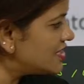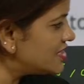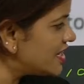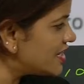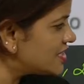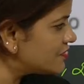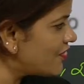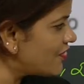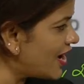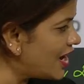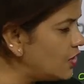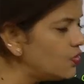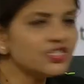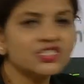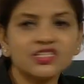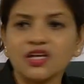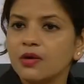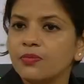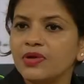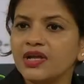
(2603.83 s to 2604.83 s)
x value is
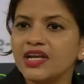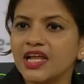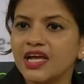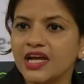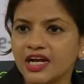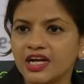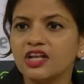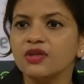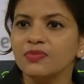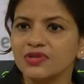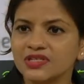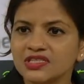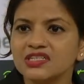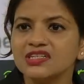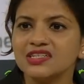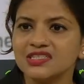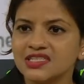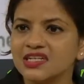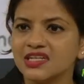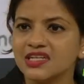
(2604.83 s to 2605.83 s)
coming negative means it
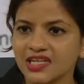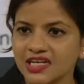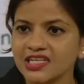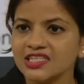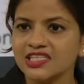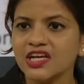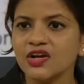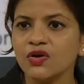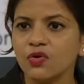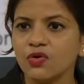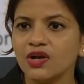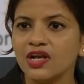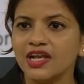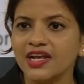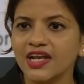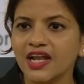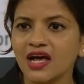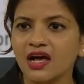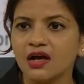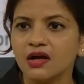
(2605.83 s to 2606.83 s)
is increasing only,
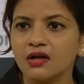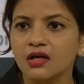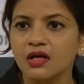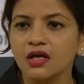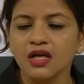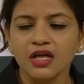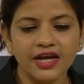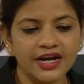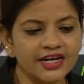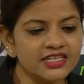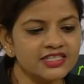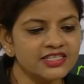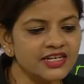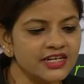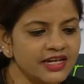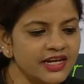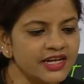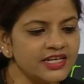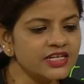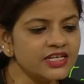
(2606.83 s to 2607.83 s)
na? It is
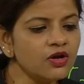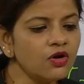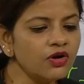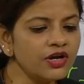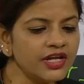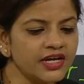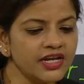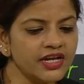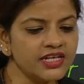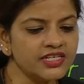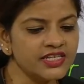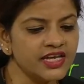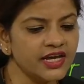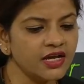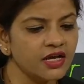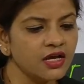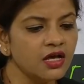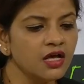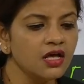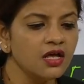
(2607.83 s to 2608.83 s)
increasing or decreasing?
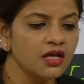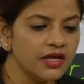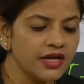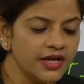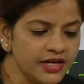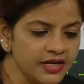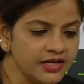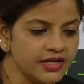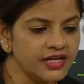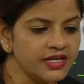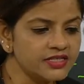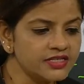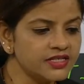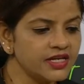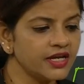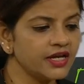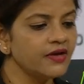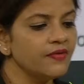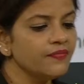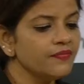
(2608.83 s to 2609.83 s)

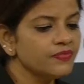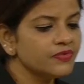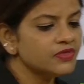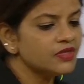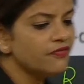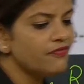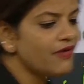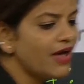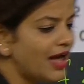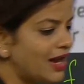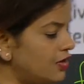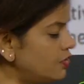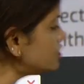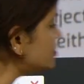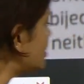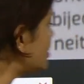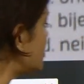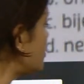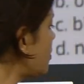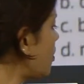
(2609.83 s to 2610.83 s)
Increasing. The values
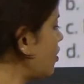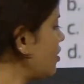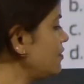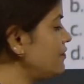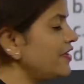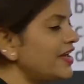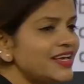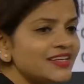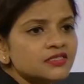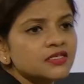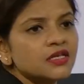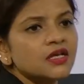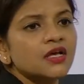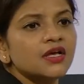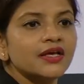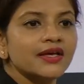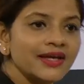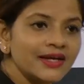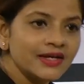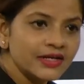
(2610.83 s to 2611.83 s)
are always
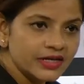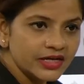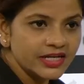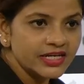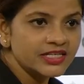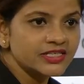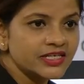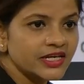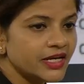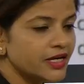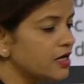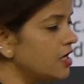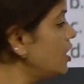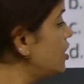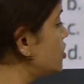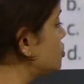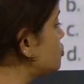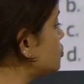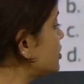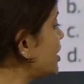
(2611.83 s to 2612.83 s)
increasing.
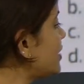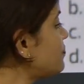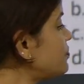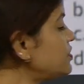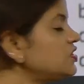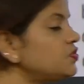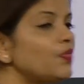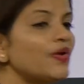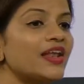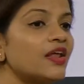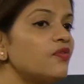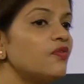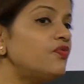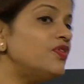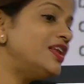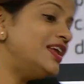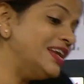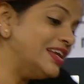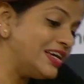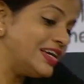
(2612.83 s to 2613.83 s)
So that means wherever
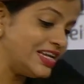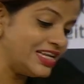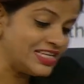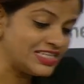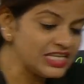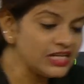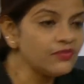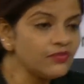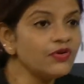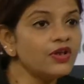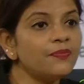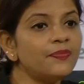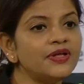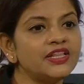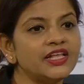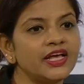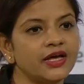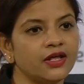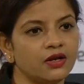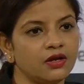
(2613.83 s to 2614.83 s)
increasing will be
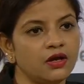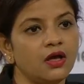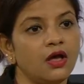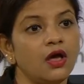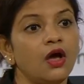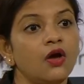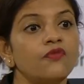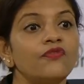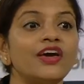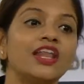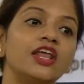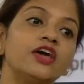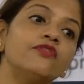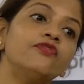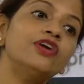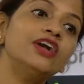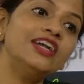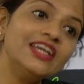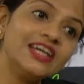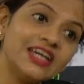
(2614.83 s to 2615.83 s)
there,
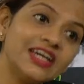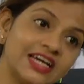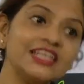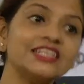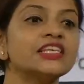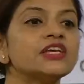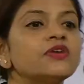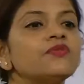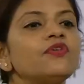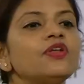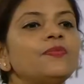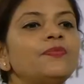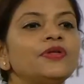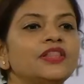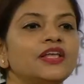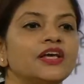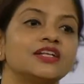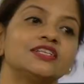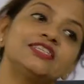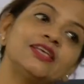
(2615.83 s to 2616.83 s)
wherever decreasing will be
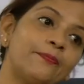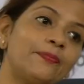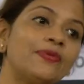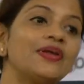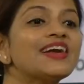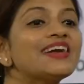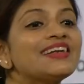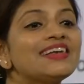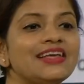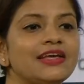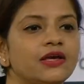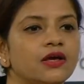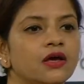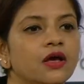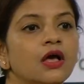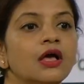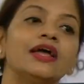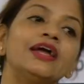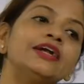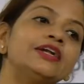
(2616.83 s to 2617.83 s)
there, separately,
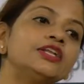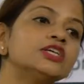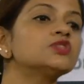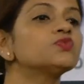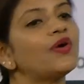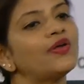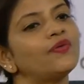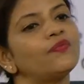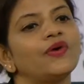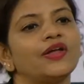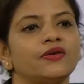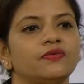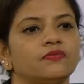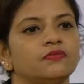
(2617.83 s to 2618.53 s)
it is 1, 1.